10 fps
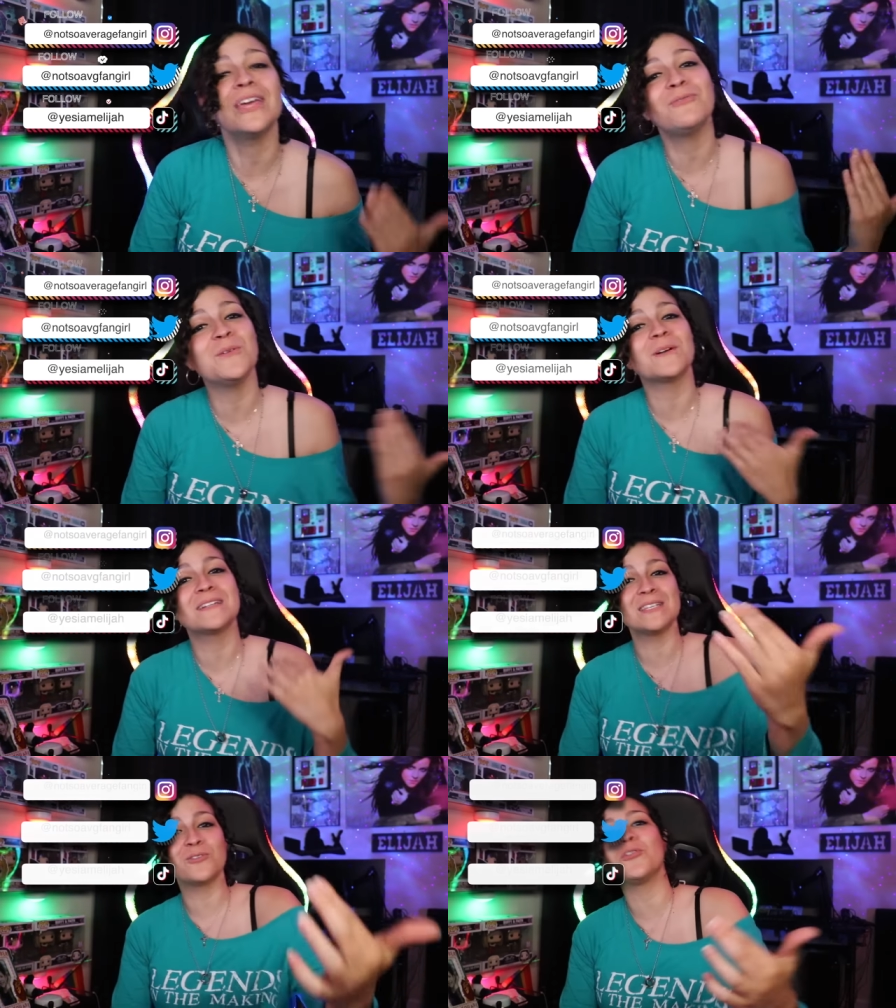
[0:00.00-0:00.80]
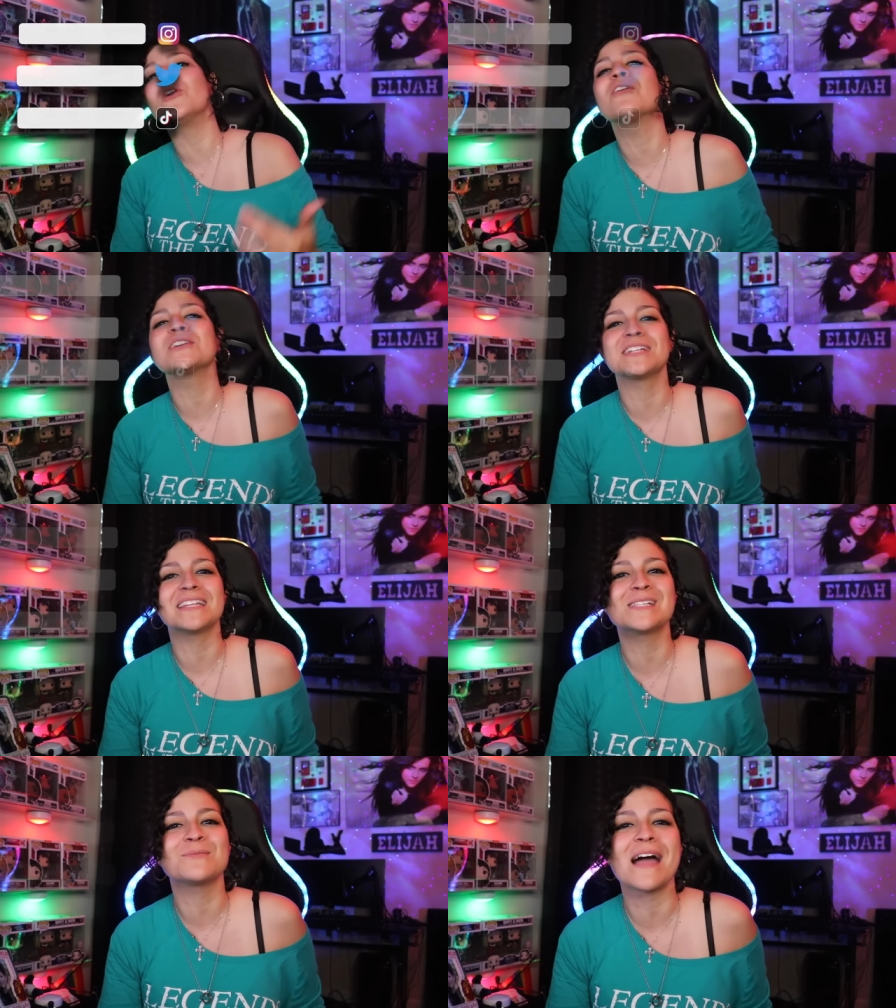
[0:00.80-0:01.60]
If you want to see the full version of
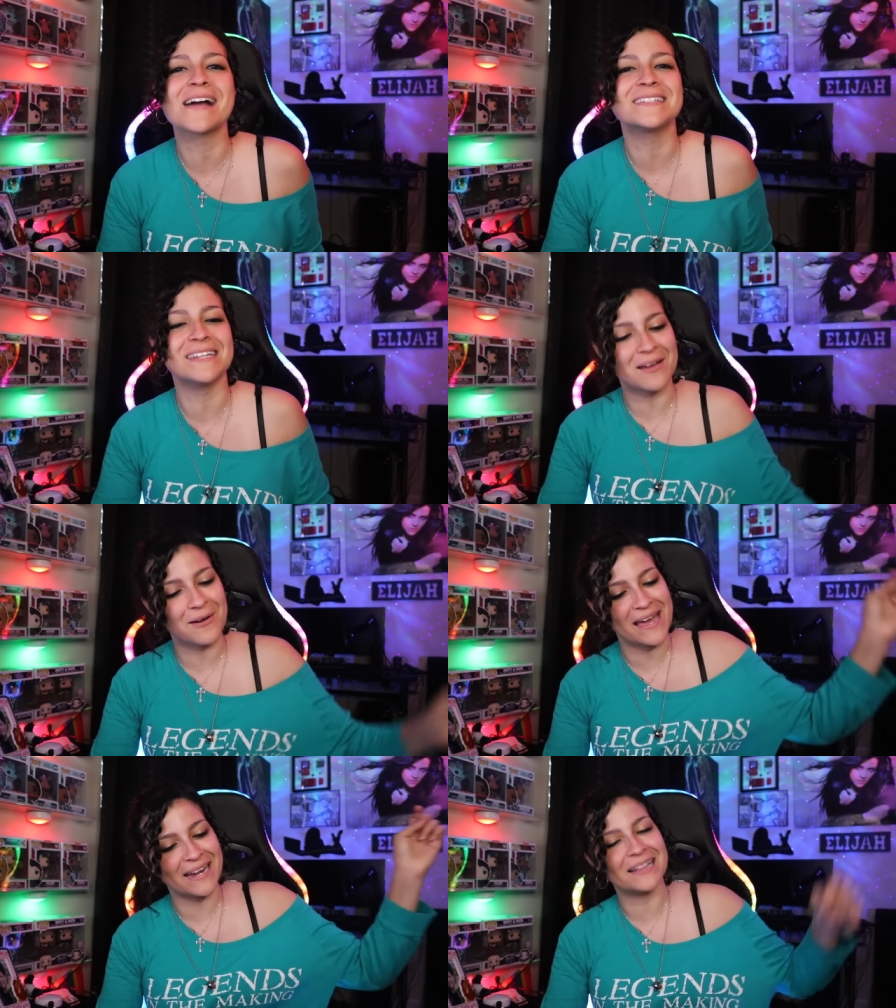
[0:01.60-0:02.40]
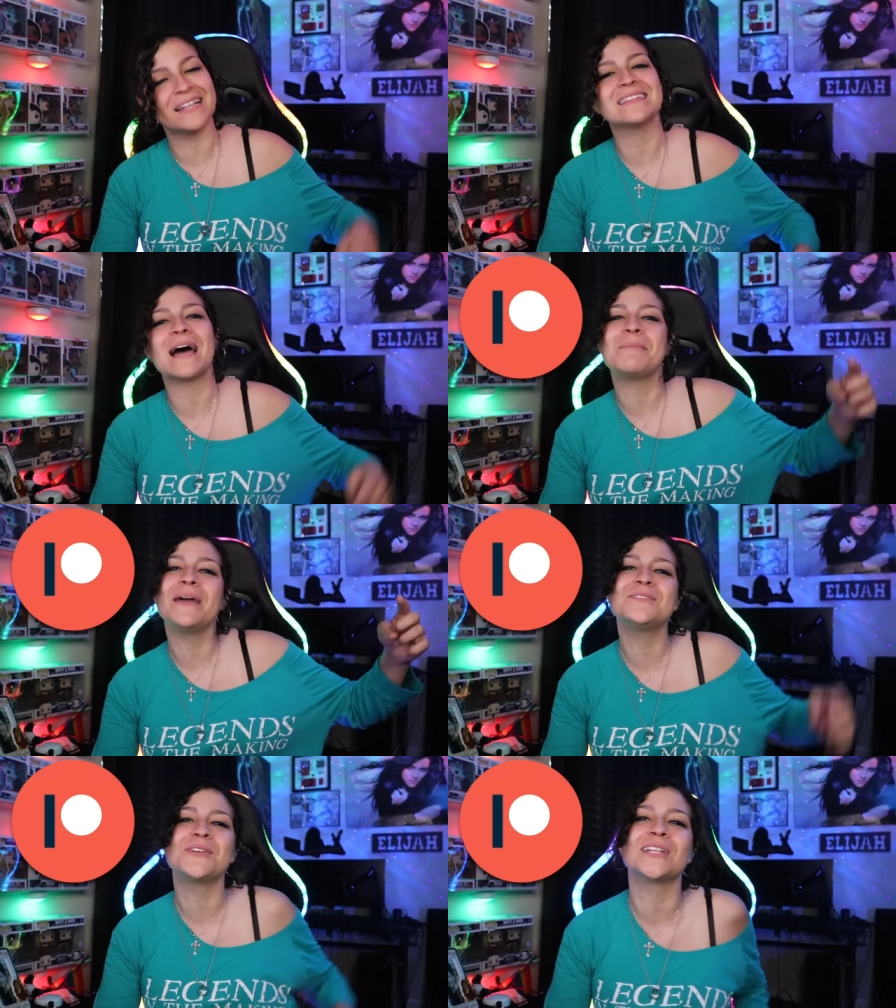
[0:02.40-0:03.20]
this reaction, go ahead and click that
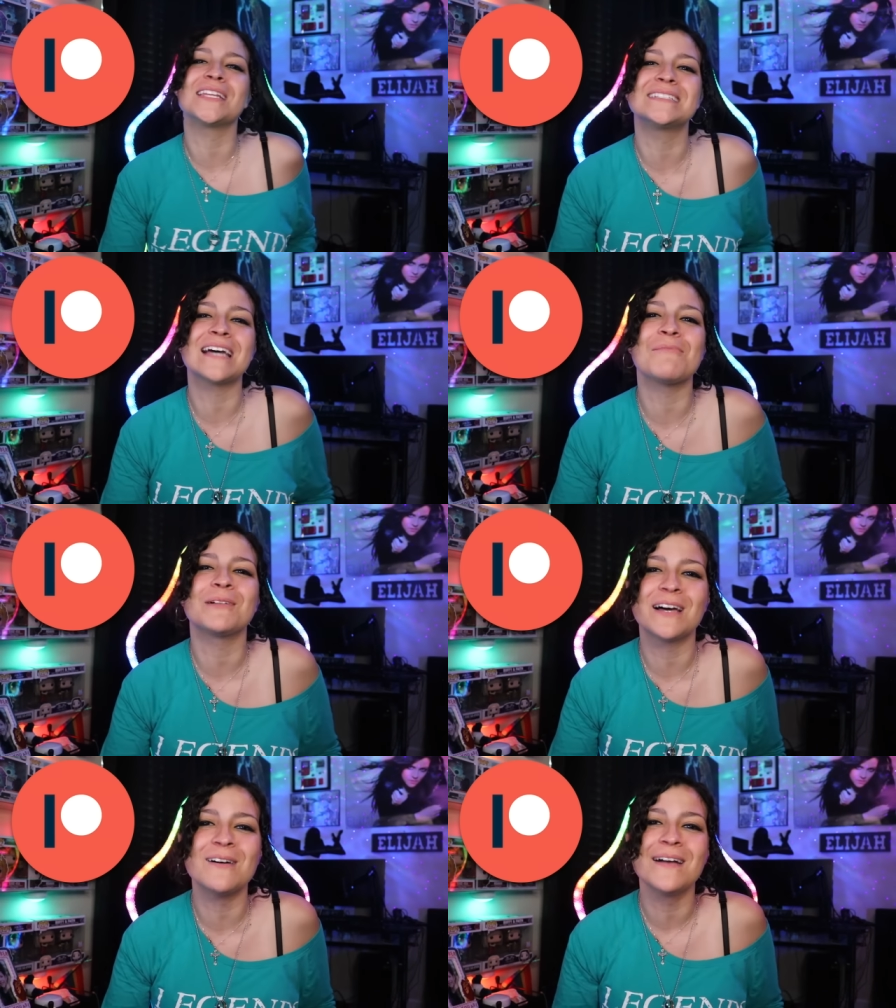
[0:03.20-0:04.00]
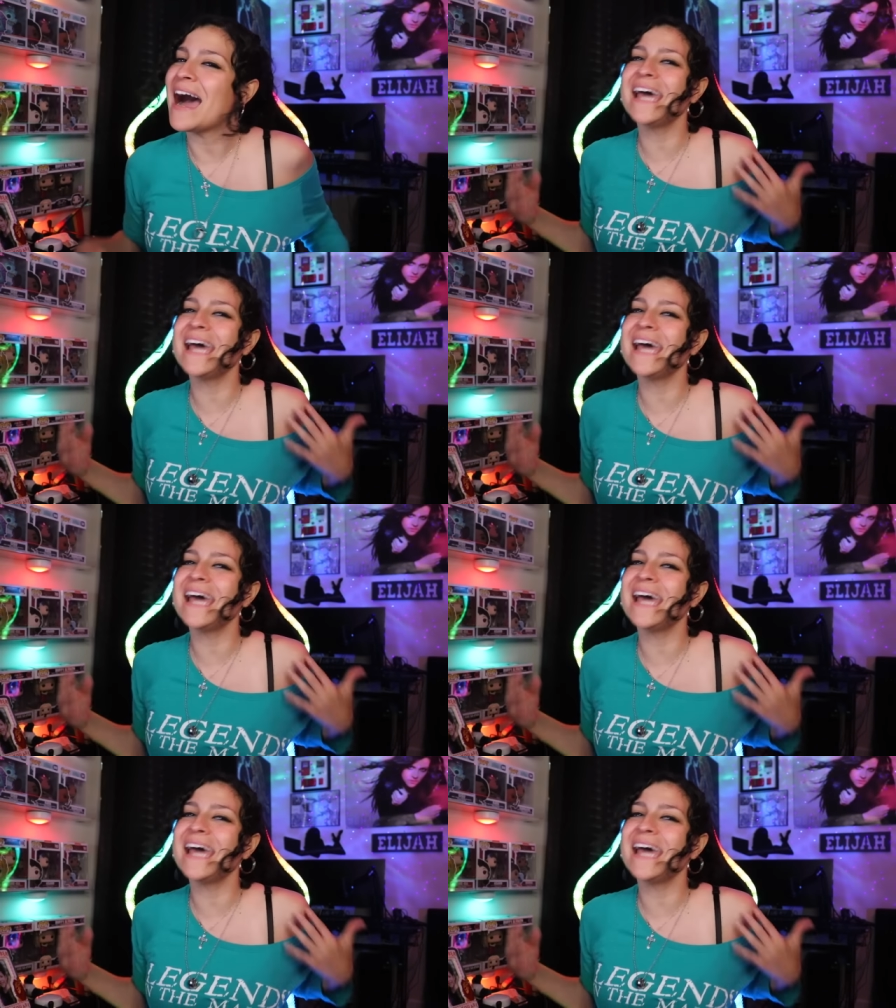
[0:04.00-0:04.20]
Patreon link down below.